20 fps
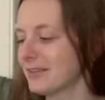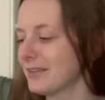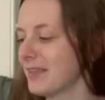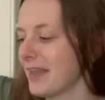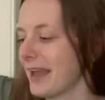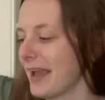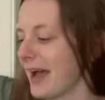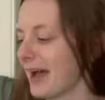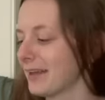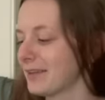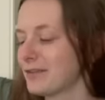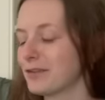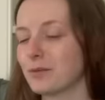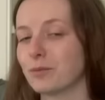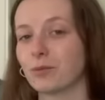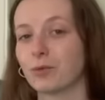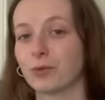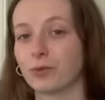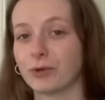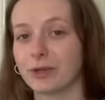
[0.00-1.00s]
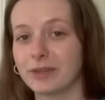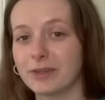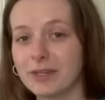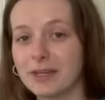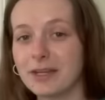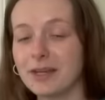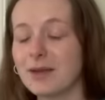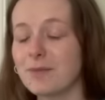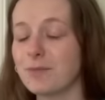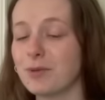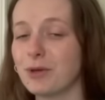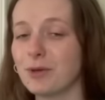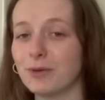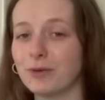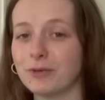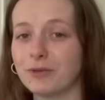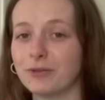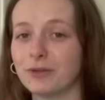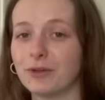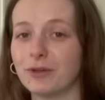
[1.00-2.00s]
they had some really
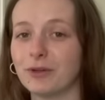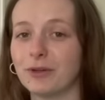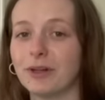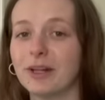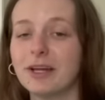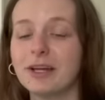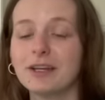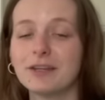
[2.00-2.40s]
beautiful